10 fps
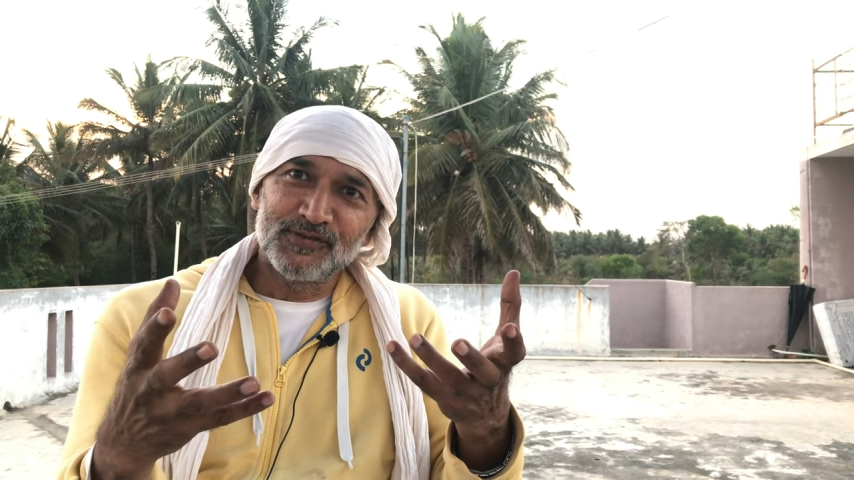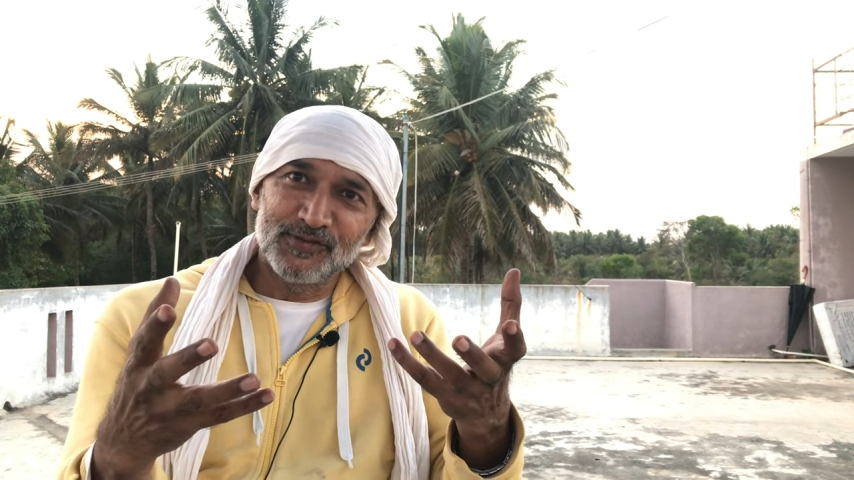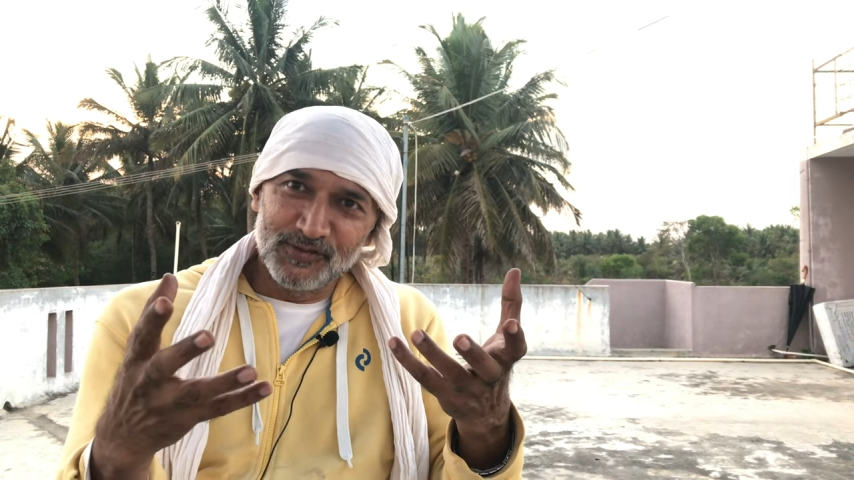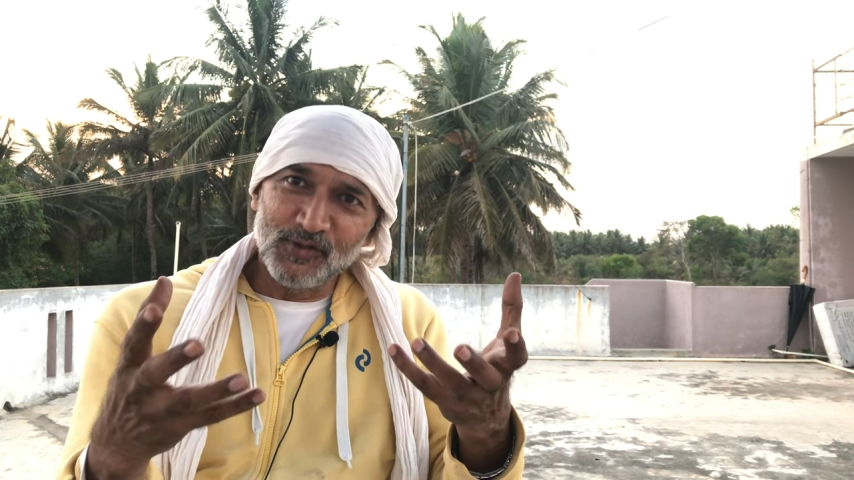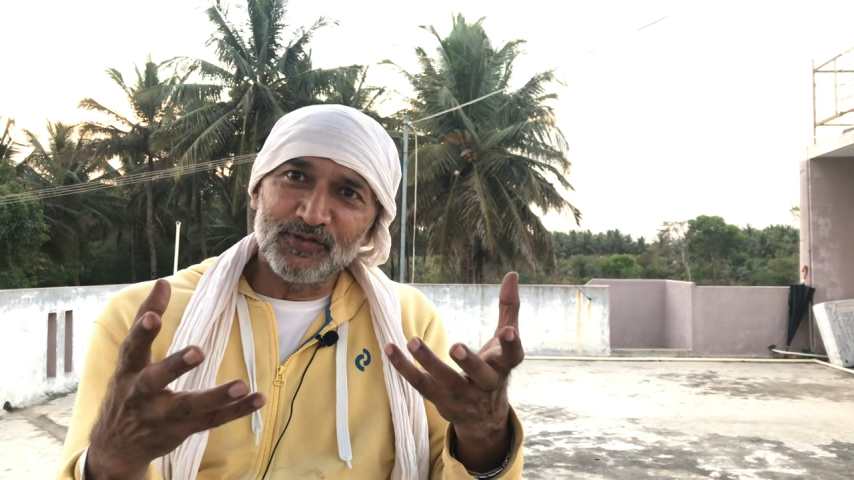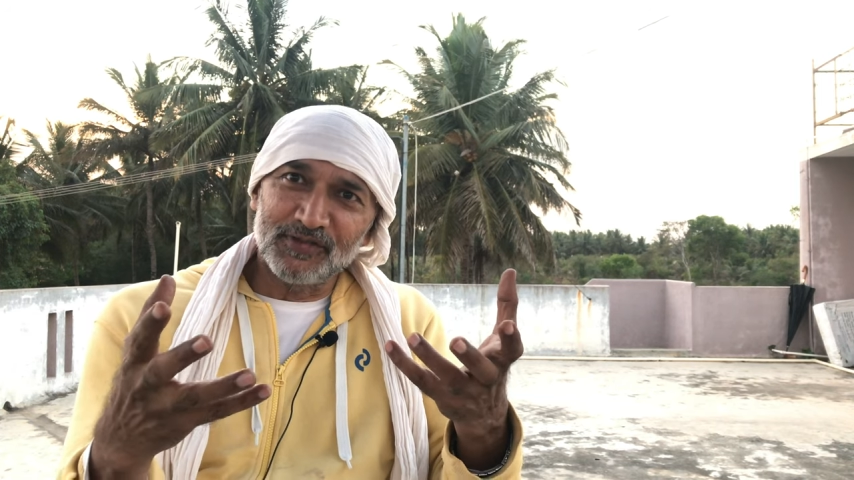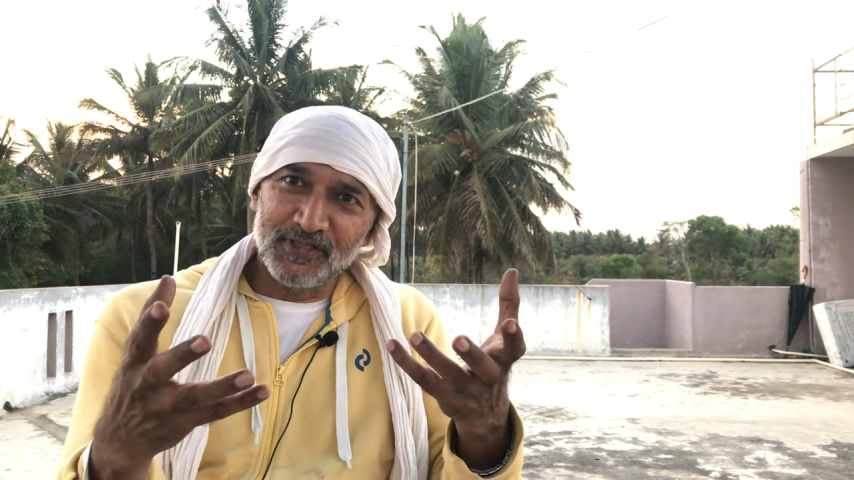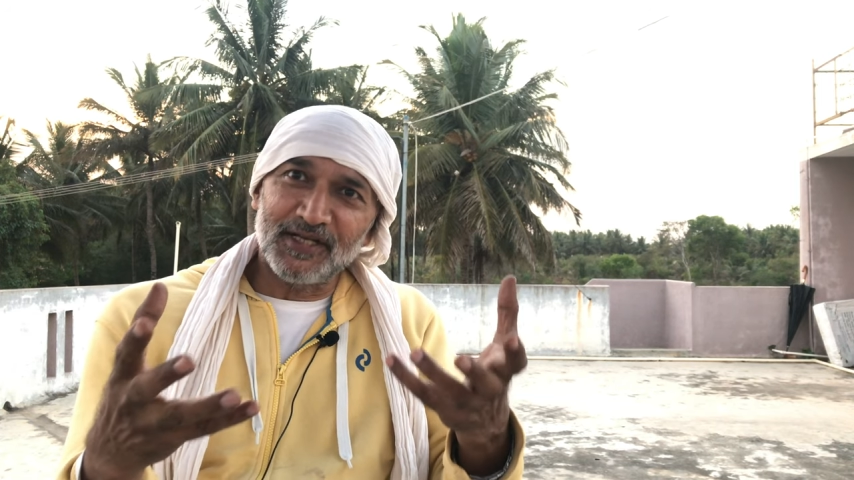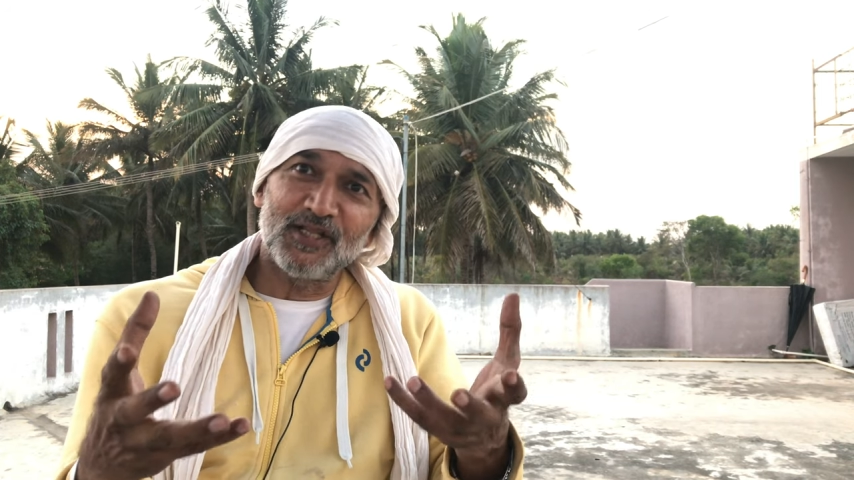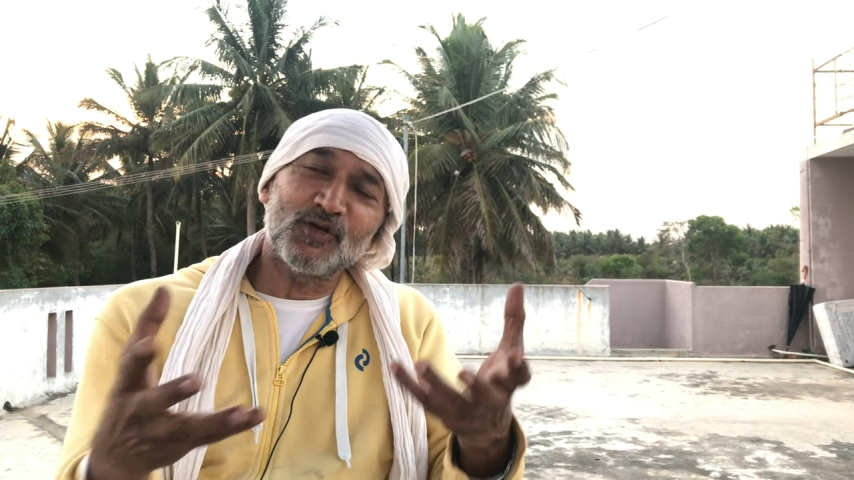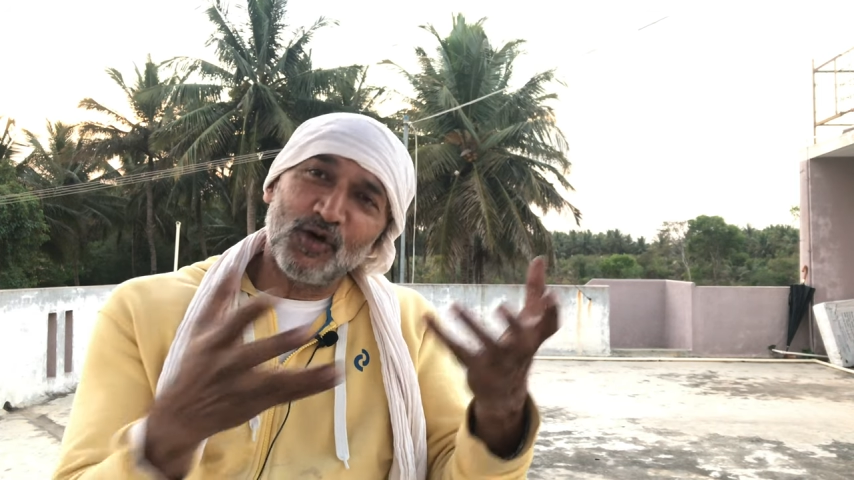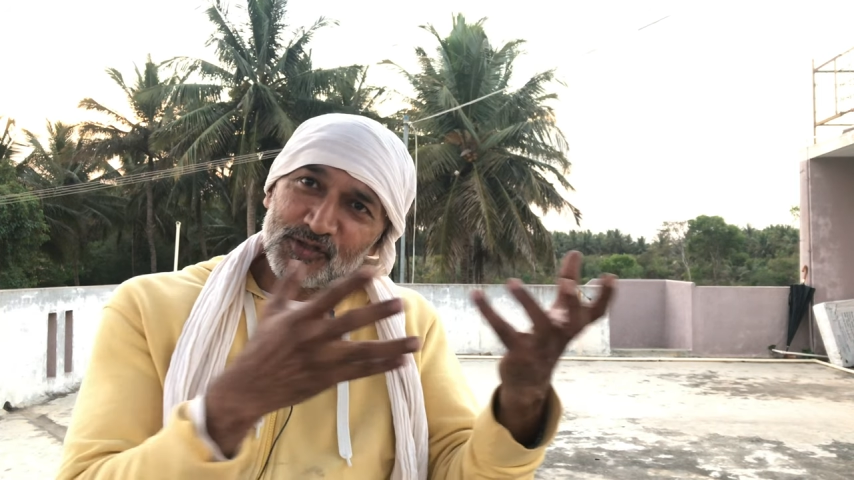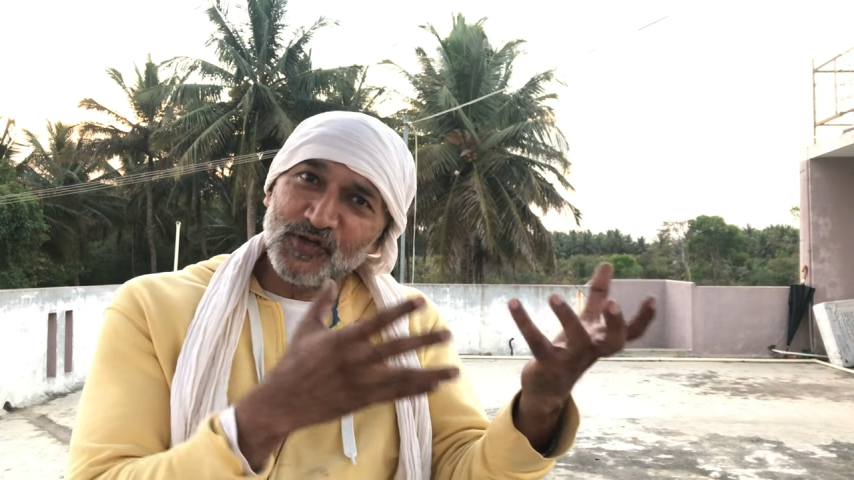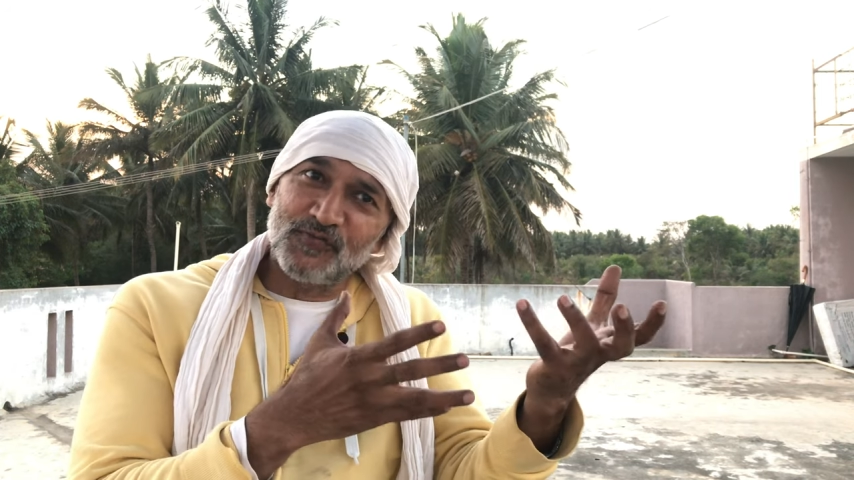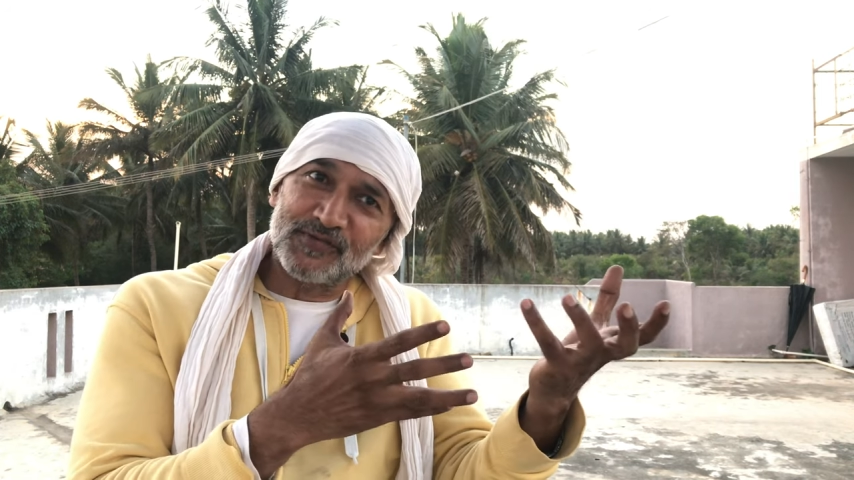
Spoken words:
No, they are the cause of